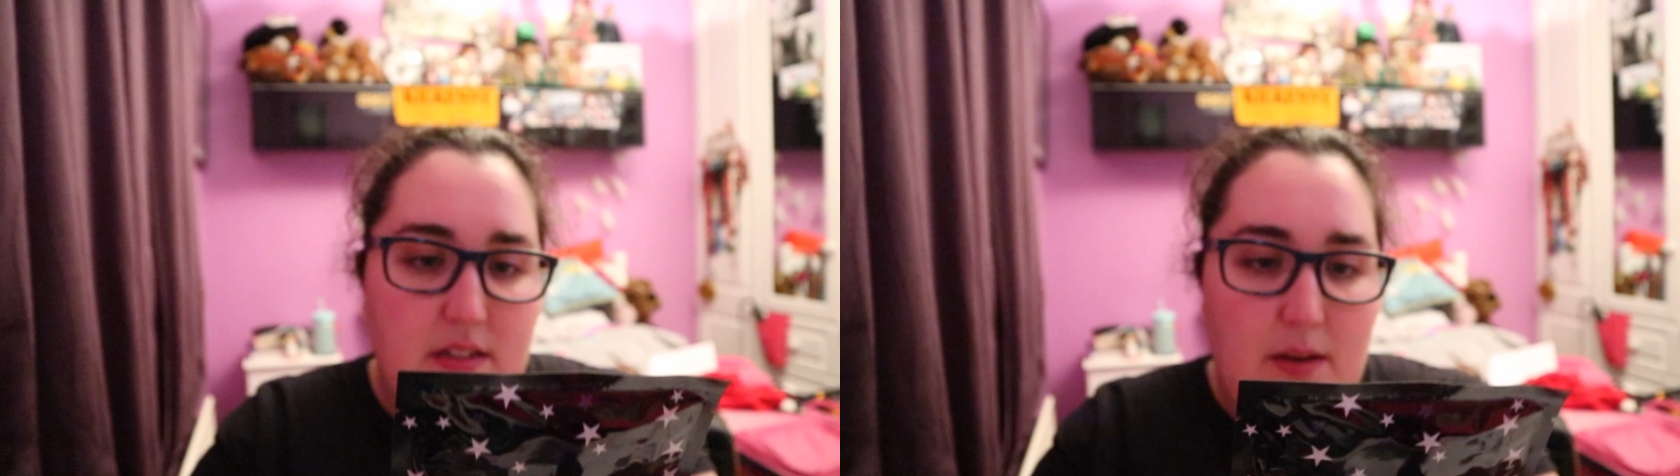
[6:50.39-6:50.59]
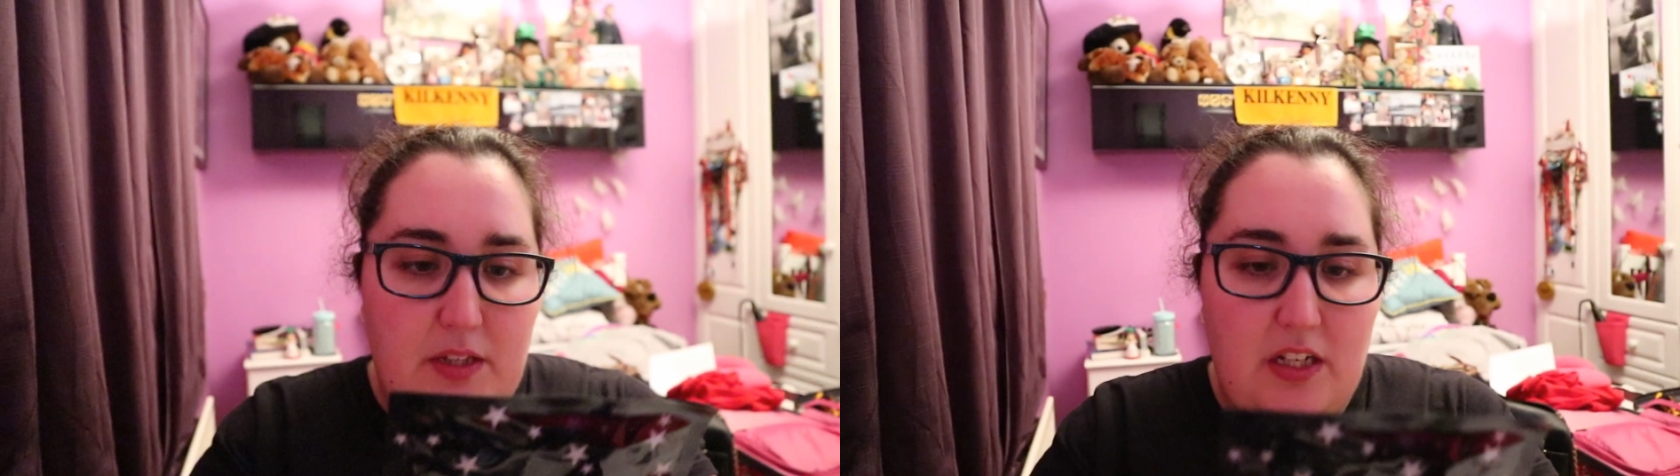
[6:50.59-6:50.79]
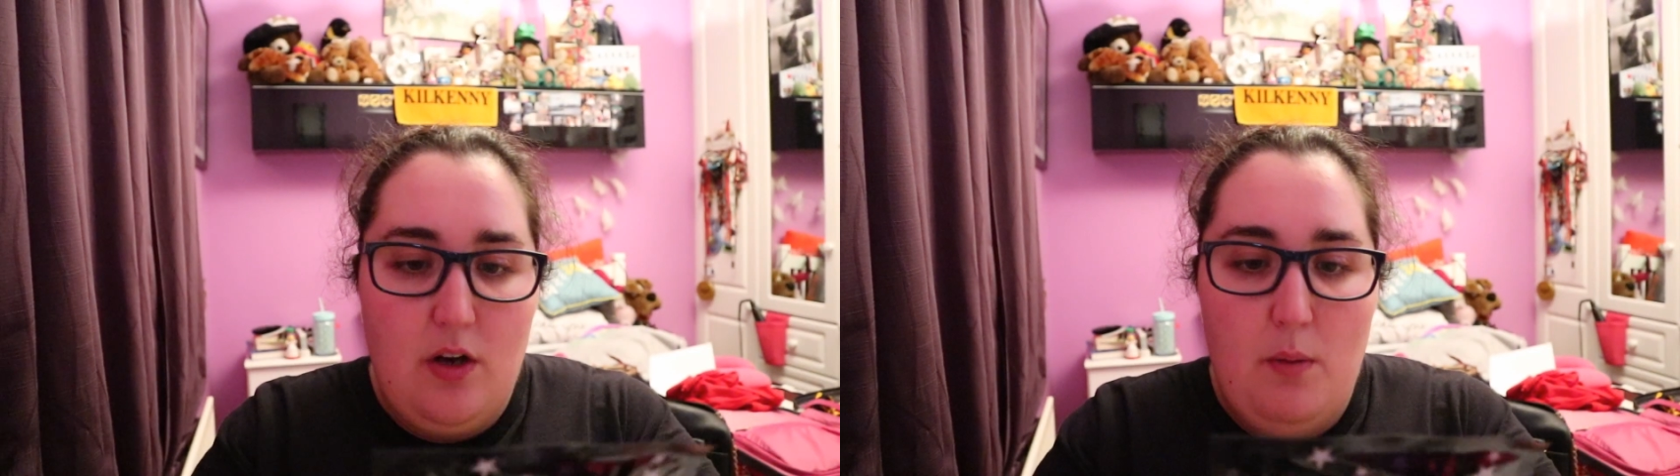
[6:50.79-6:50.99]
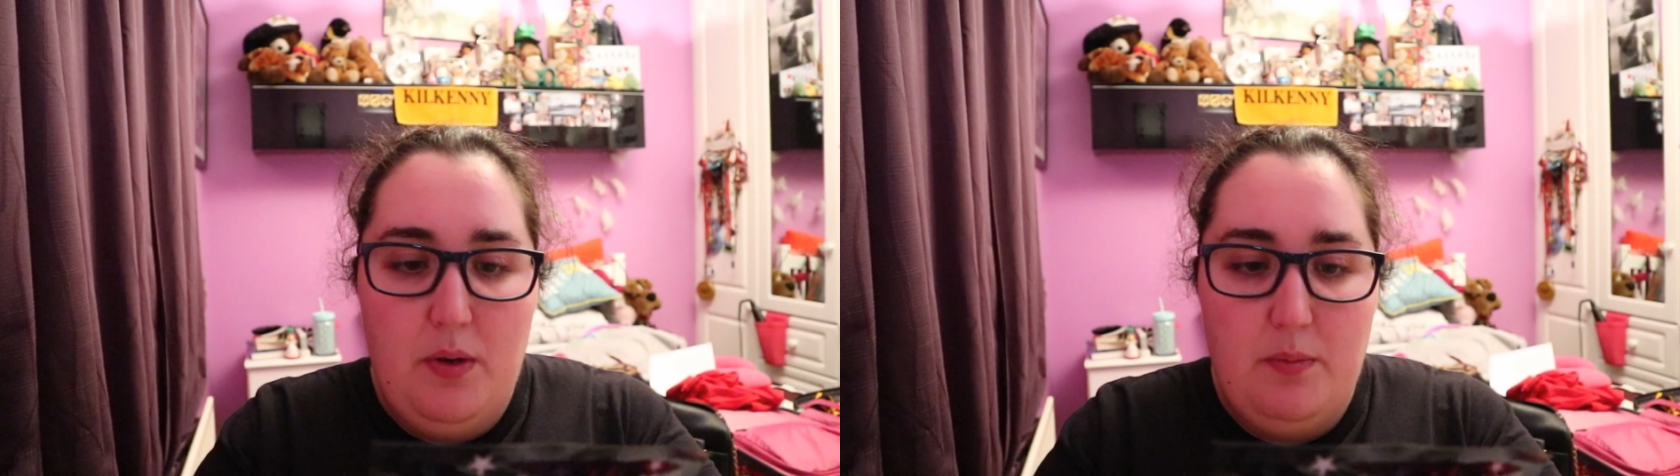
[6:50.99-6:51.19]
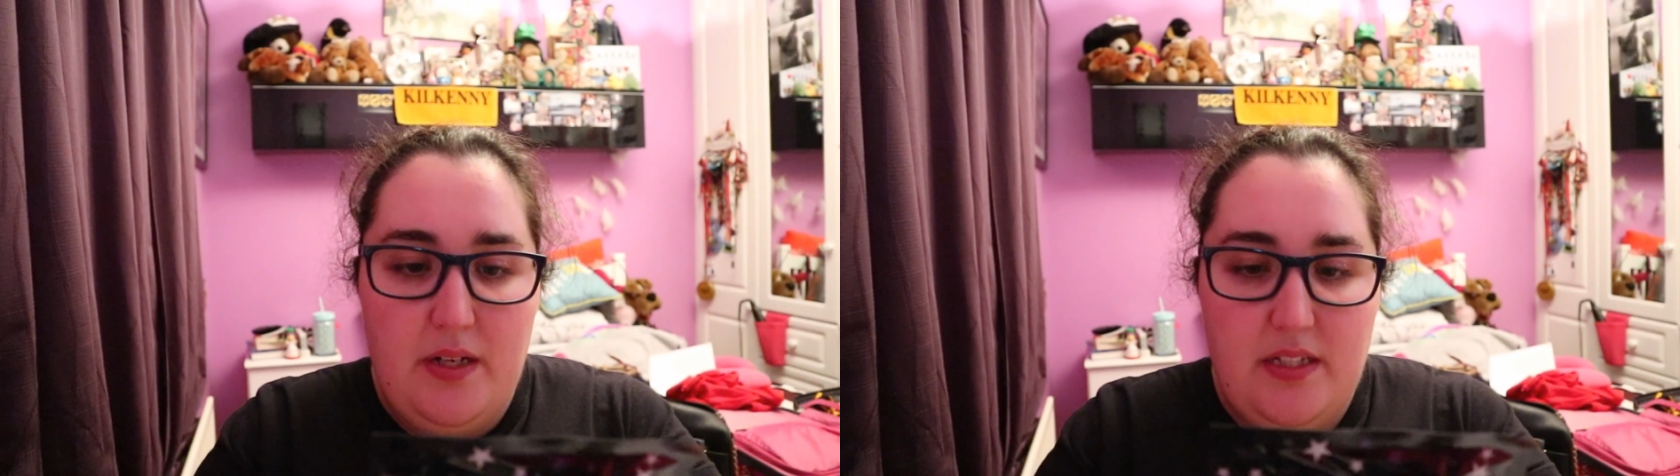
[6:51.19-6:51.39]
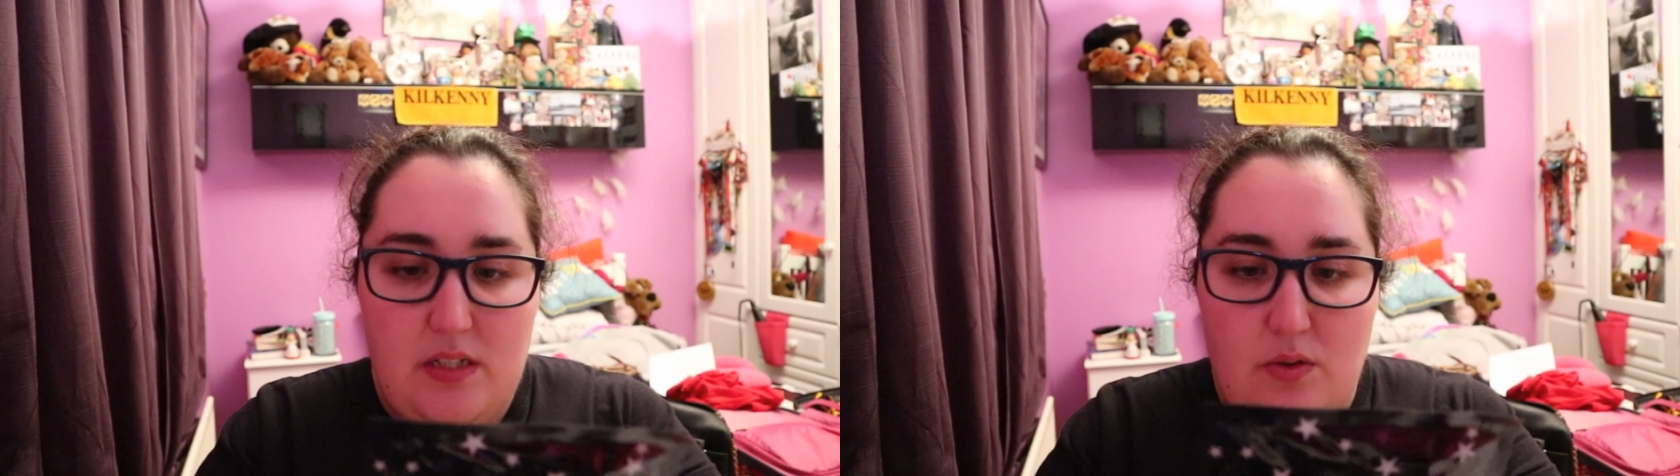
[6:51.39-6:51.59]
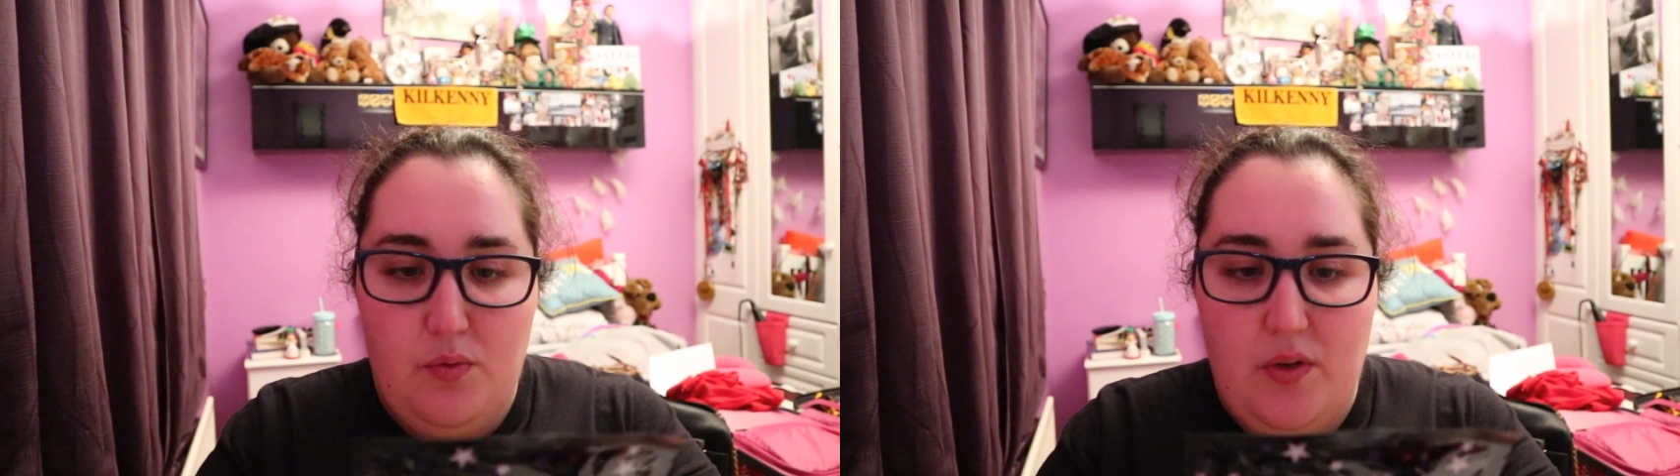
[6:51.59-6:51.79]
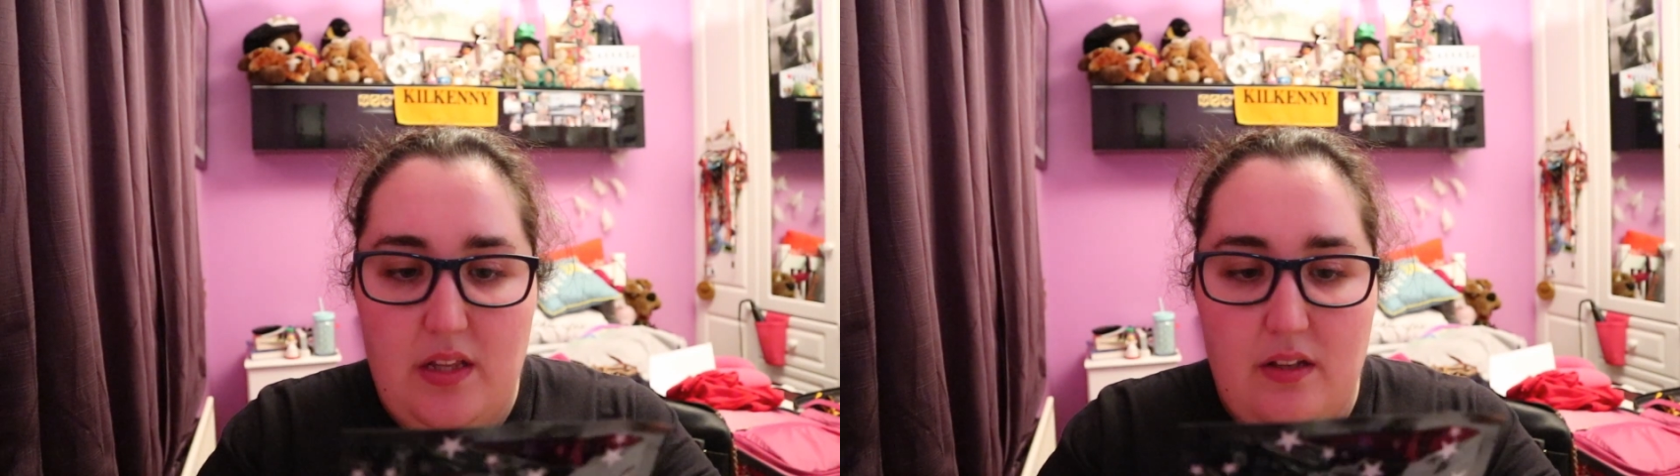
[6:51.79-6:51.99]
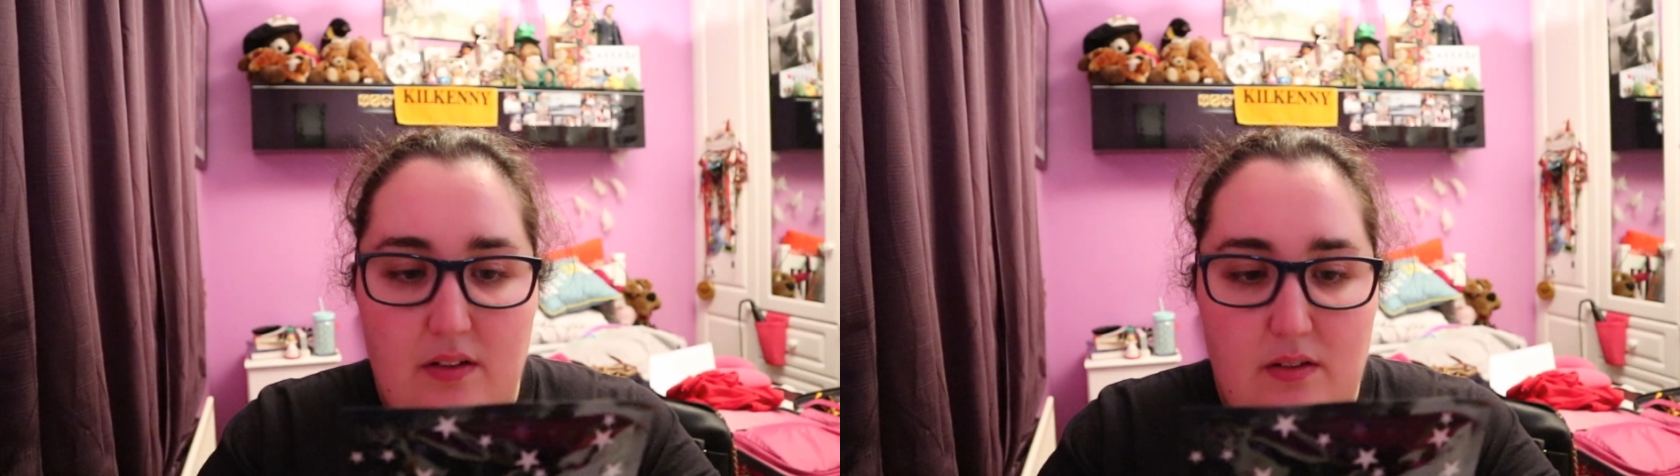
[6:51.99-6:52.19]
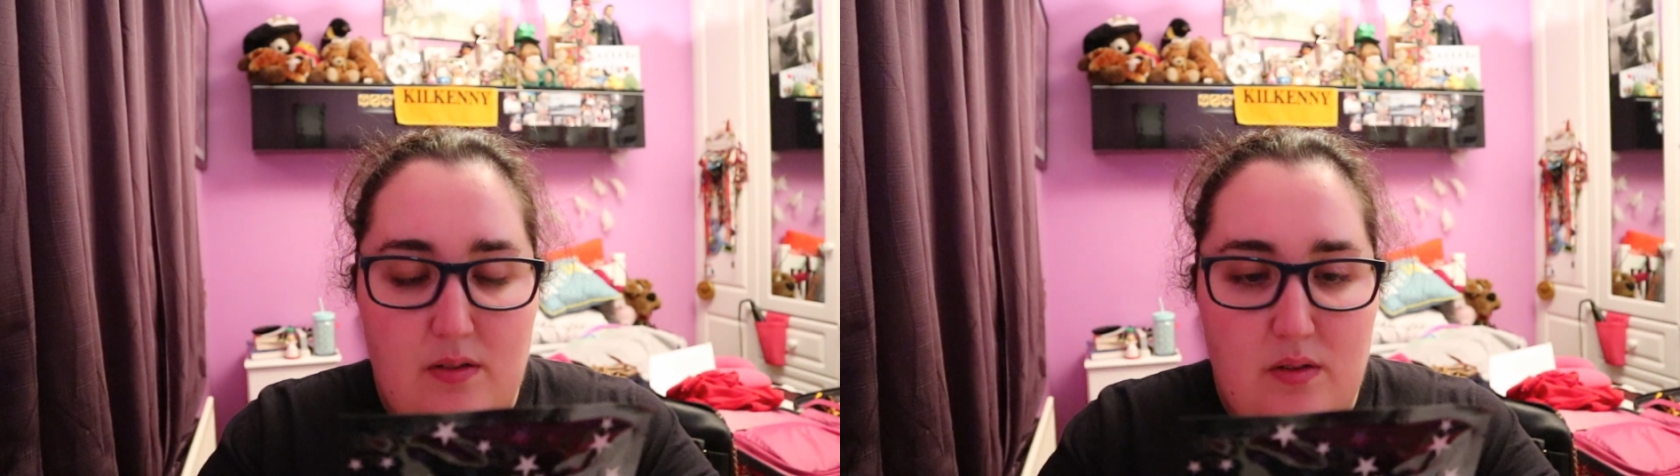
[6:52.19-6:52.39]
and within a couple of minutes you'll feel
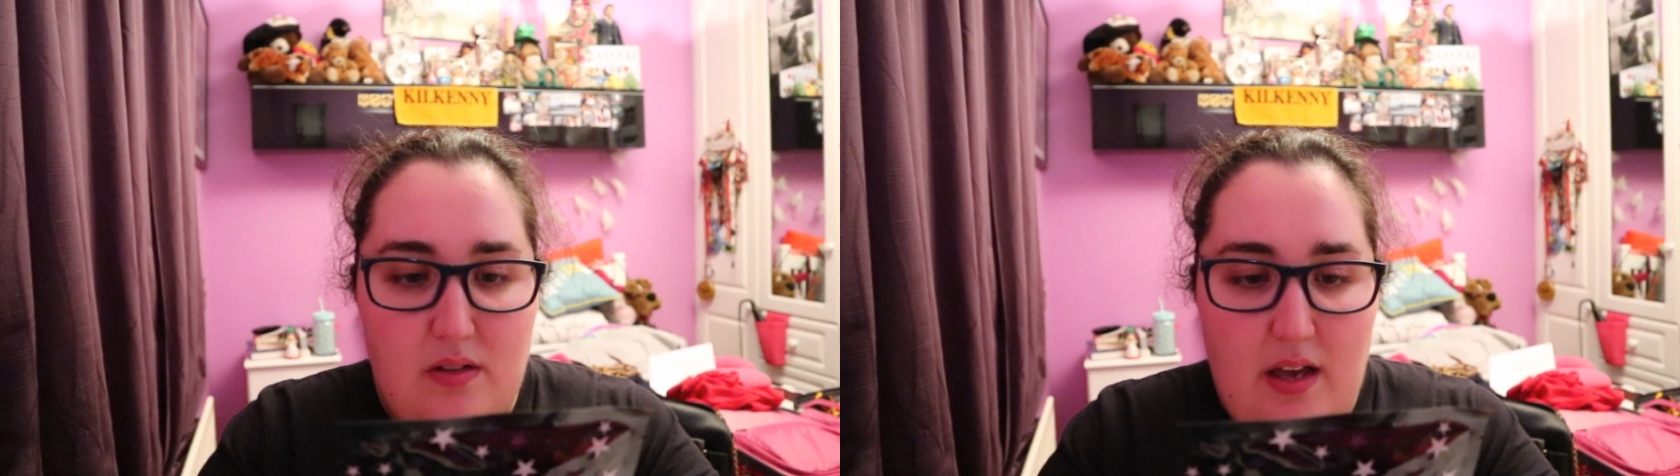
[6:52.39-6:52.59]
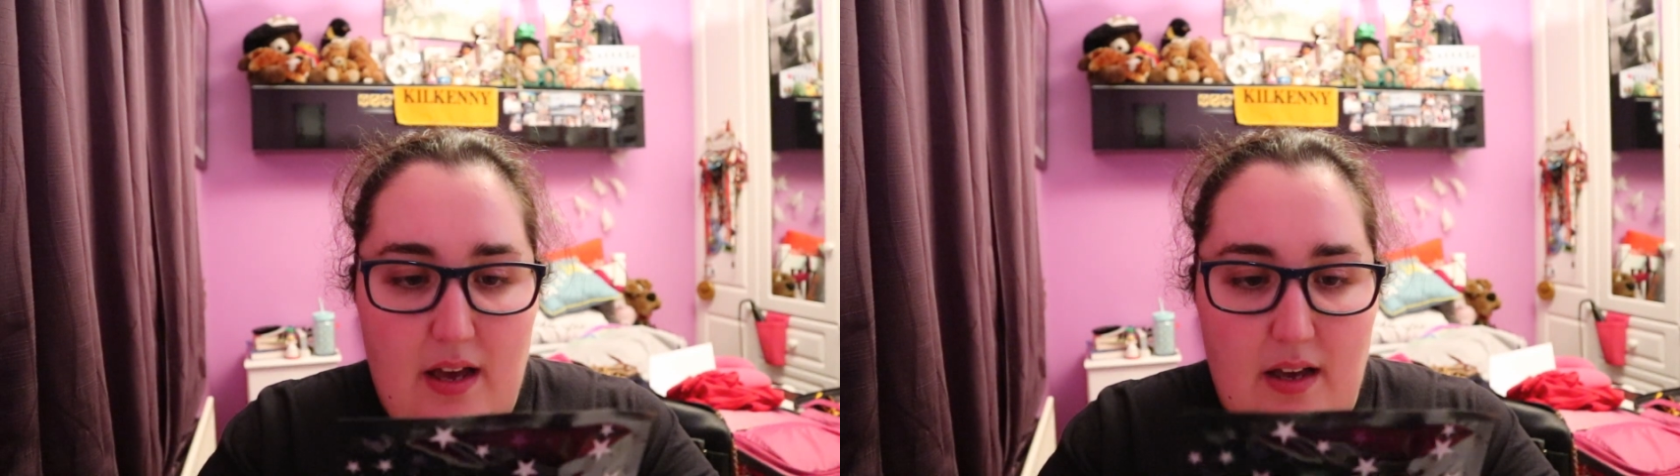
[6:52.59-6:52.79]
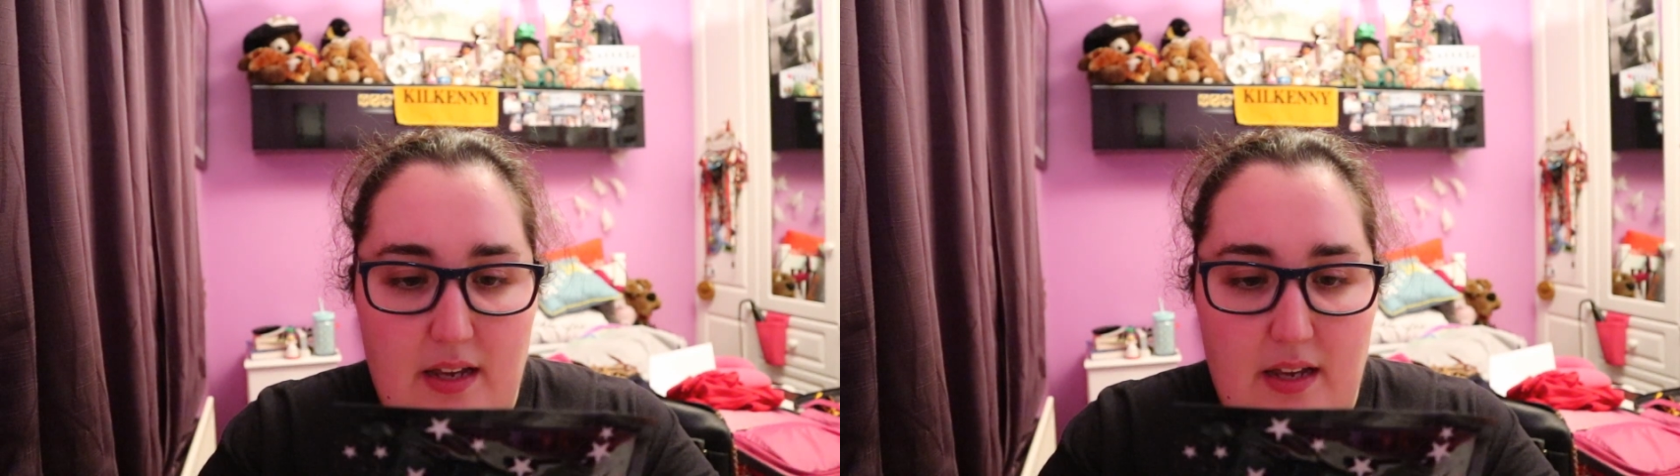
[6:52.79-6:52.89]
it uh,